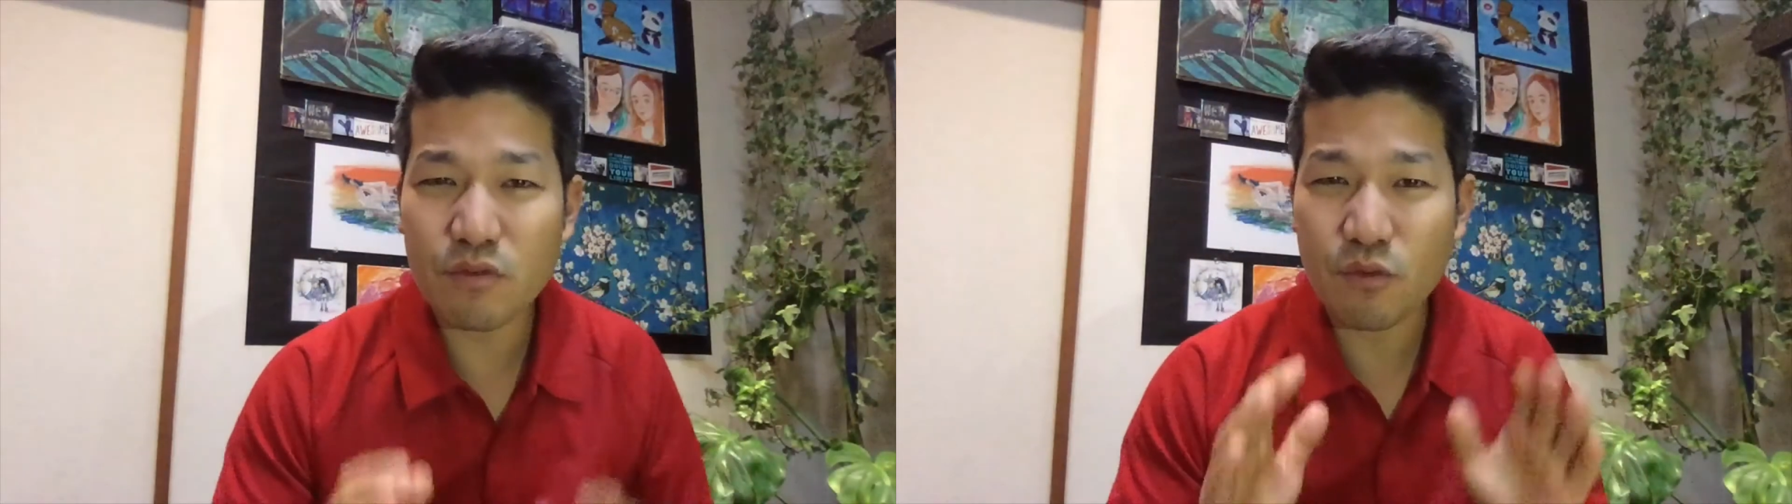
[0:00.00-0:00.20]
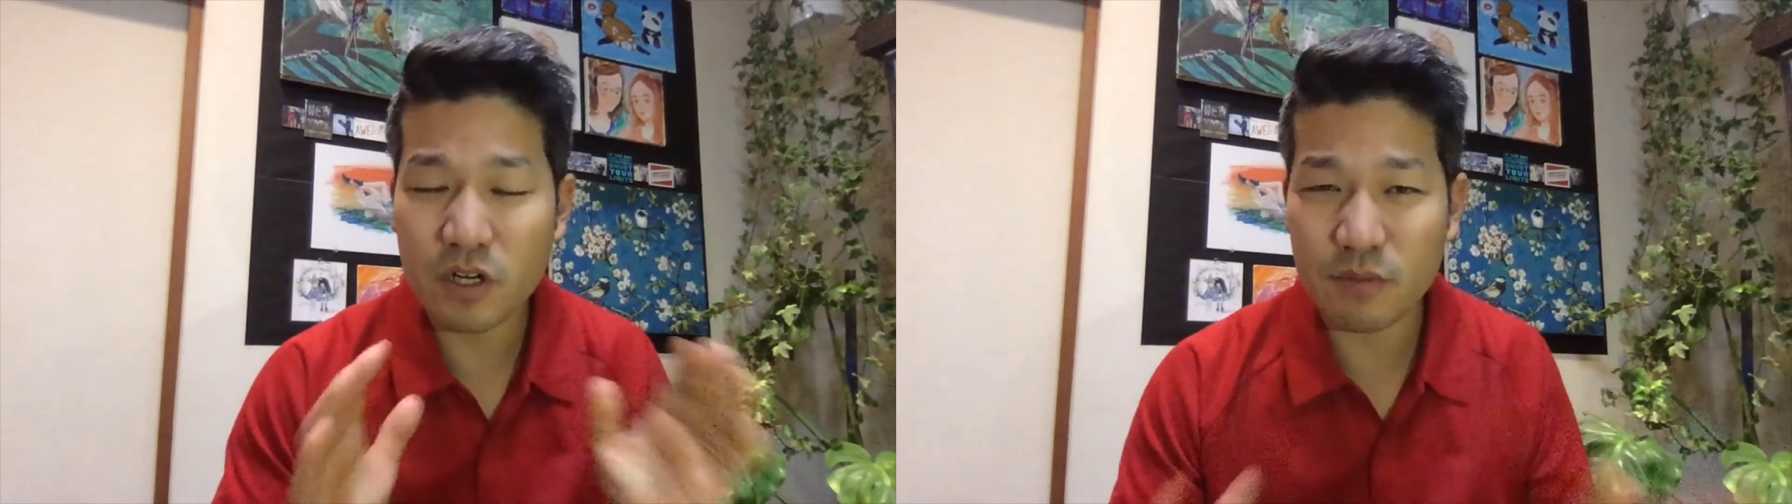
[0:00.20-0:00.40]

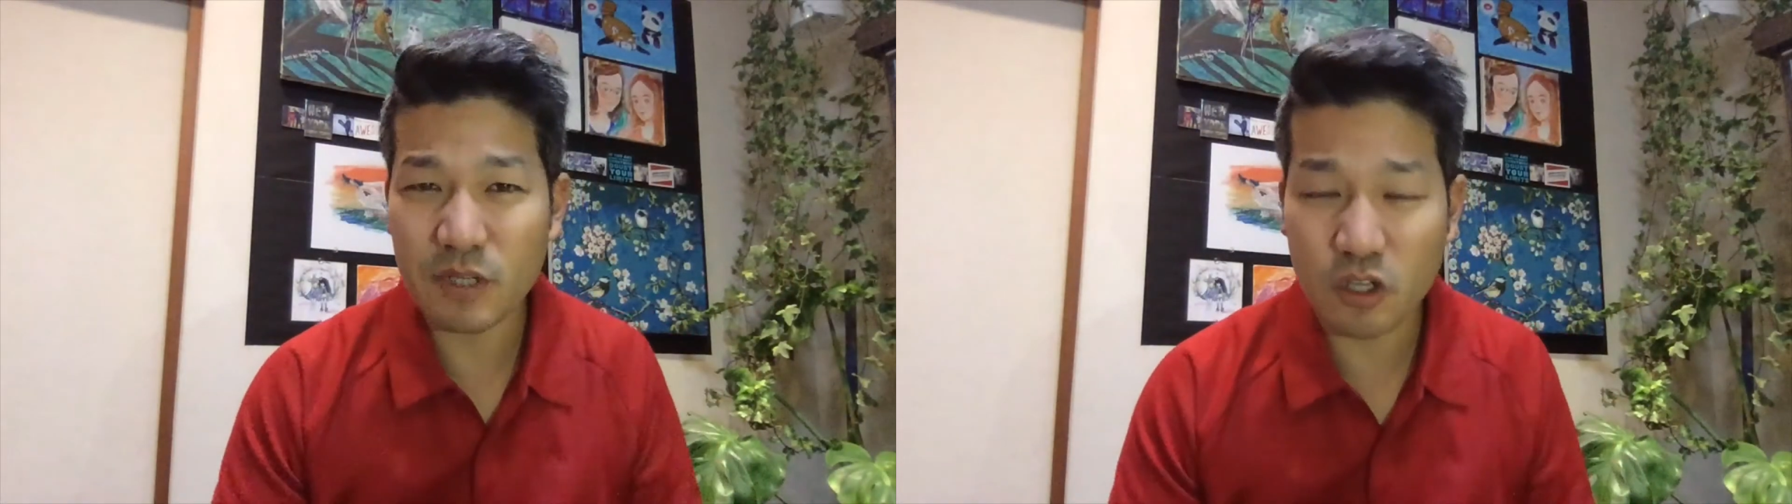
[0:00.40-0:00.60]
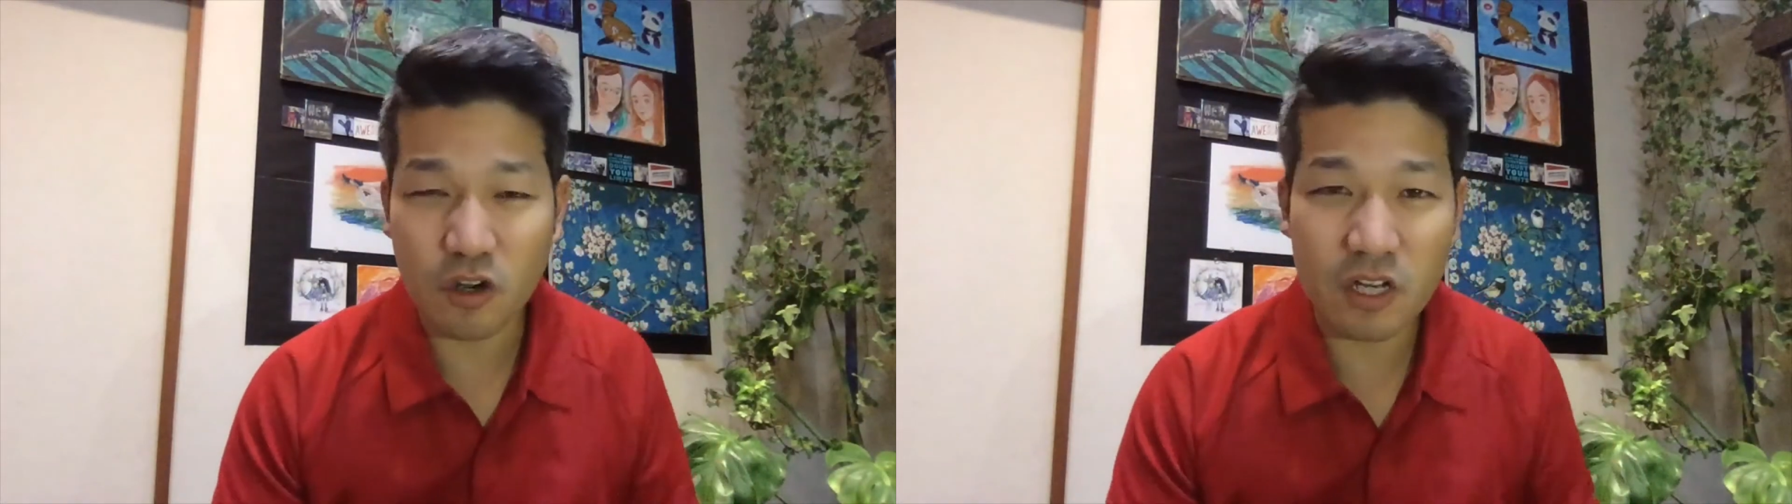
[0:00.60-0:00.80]
what we're
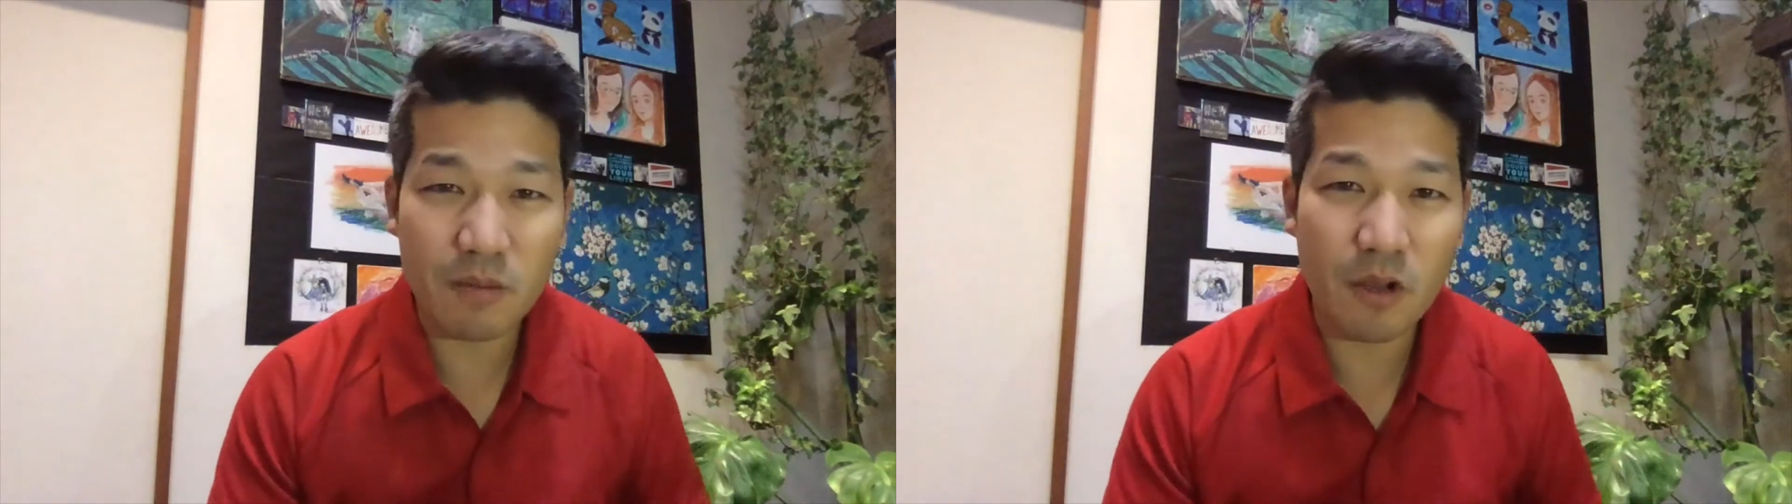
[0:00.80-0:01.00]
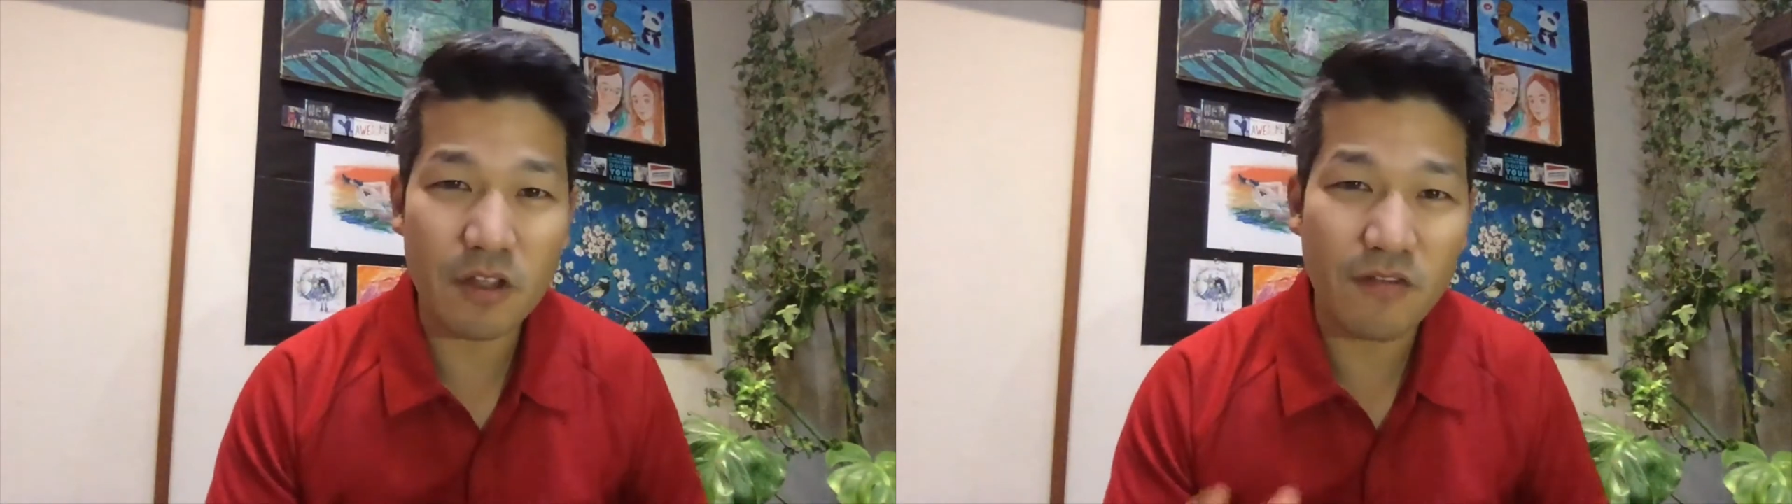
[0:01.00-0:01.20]
gonna be
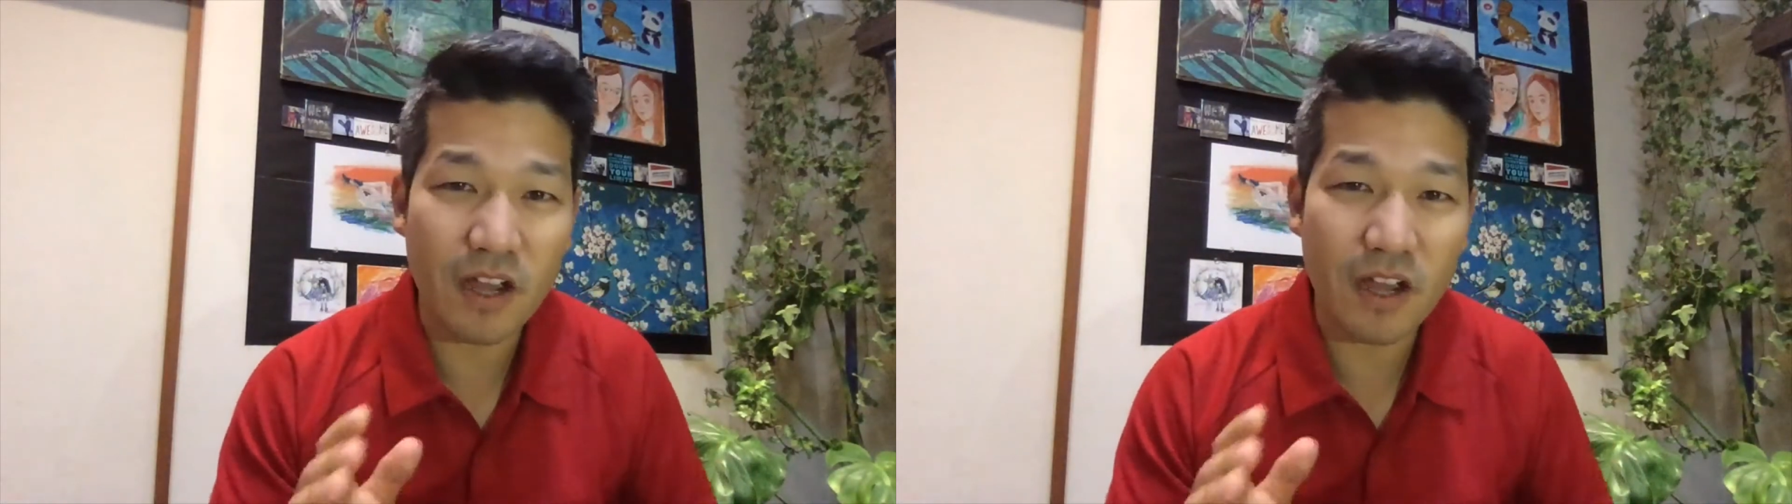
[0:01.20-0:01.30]
talking about.